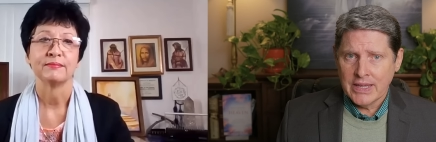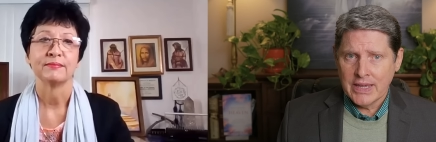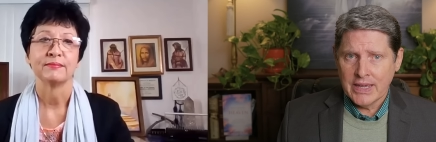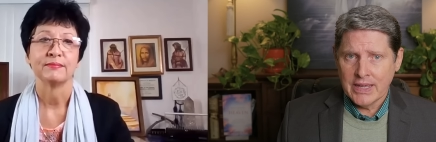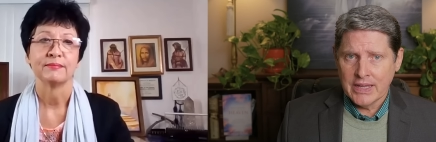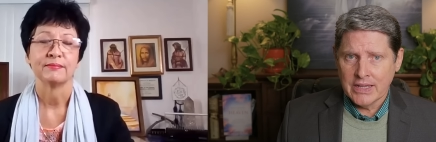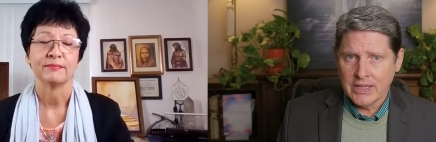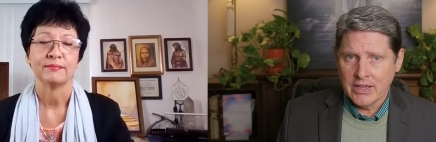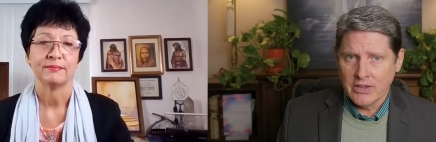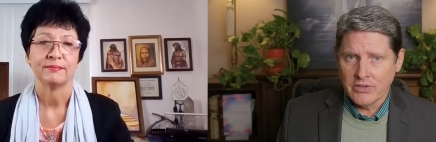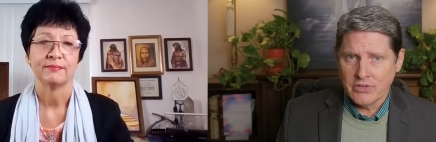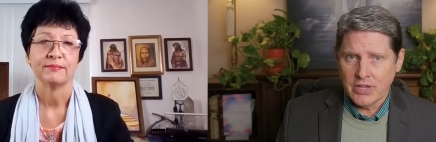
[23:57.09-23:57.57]

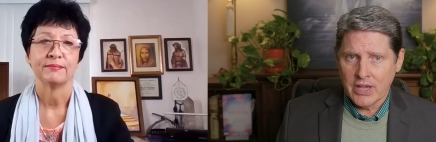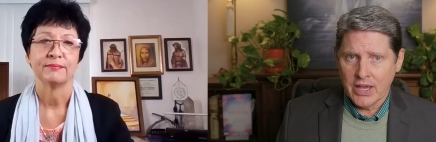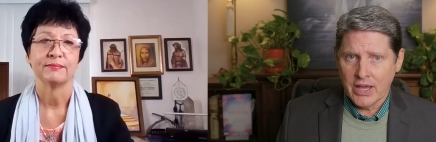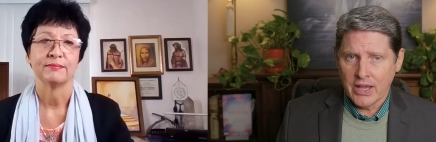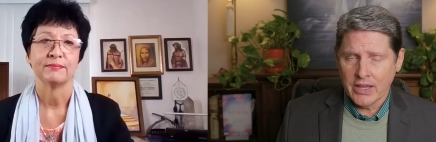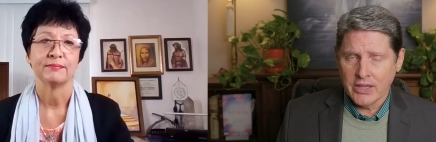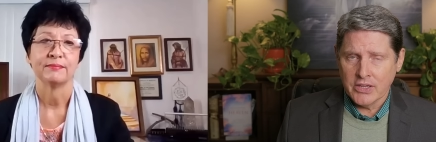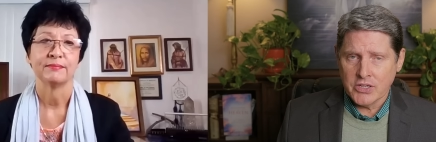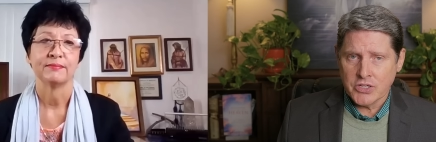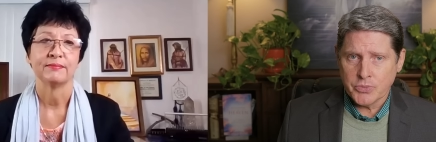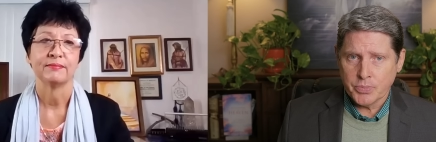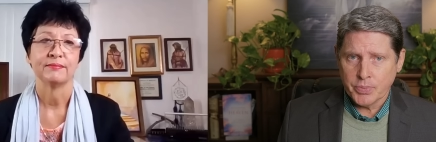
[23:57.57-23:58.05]
Speaker 1: in this
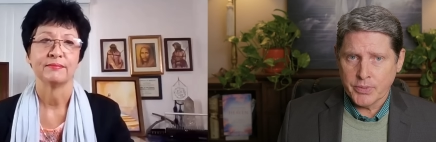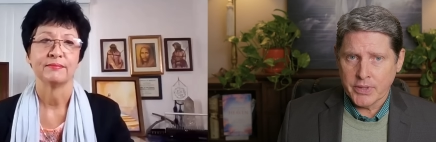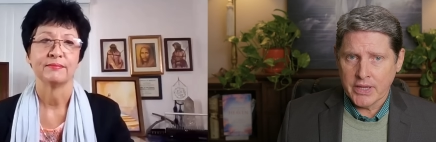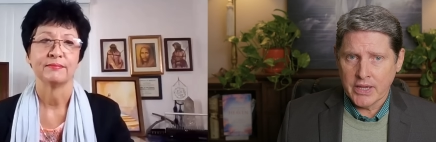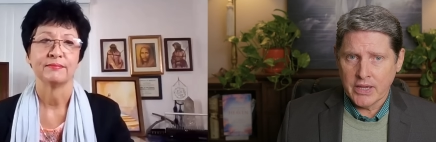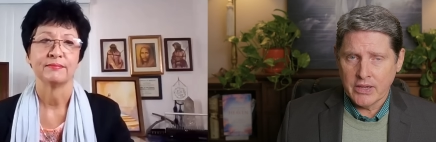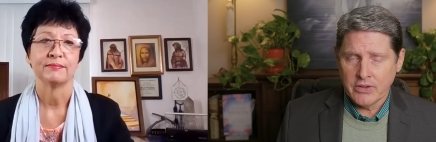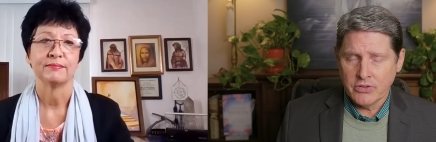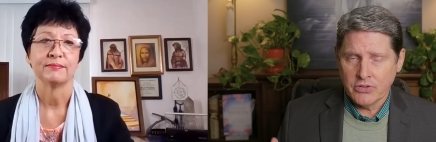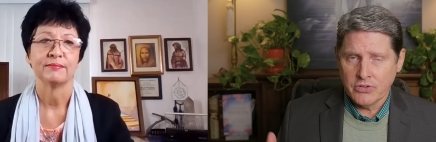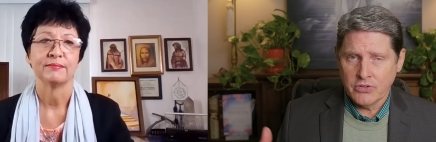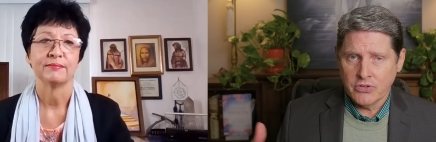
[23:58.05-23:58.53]
hellish
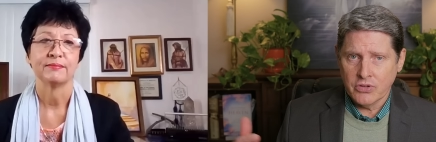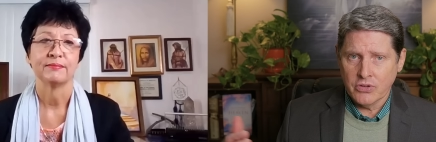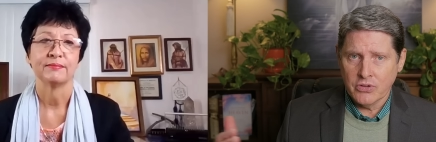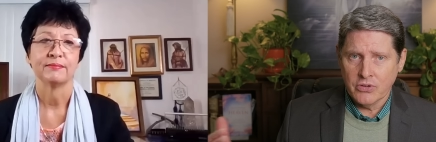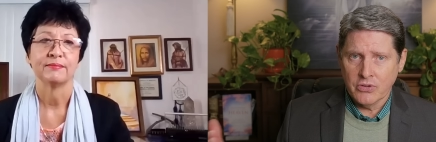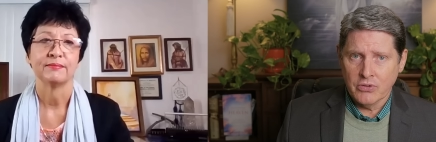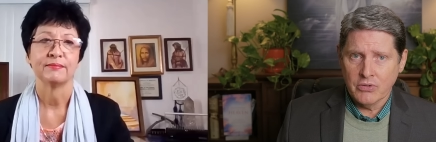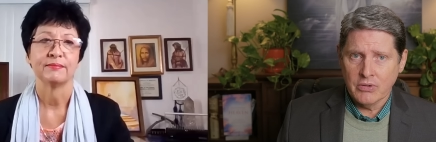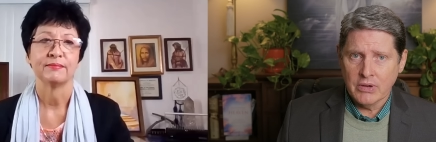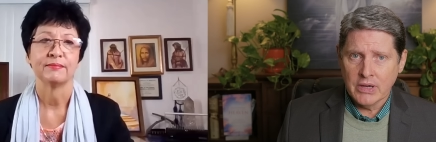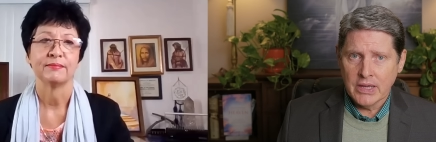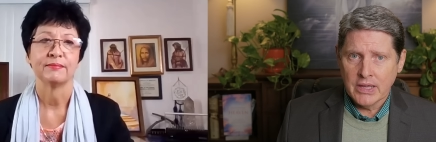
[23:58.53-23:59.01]
place
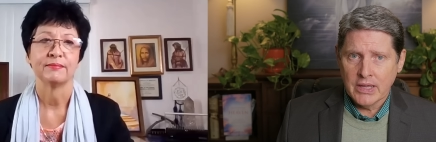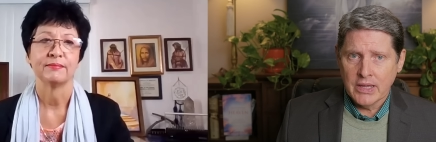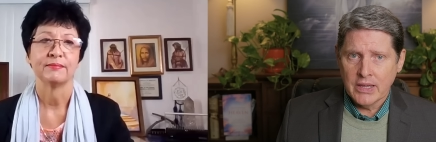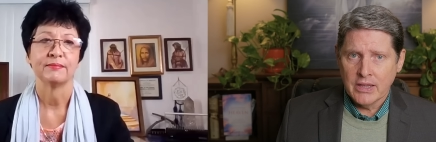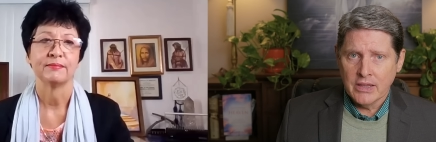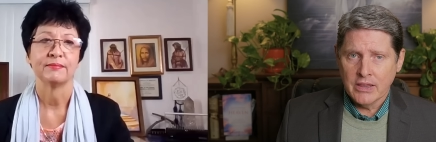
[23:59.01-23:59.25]
to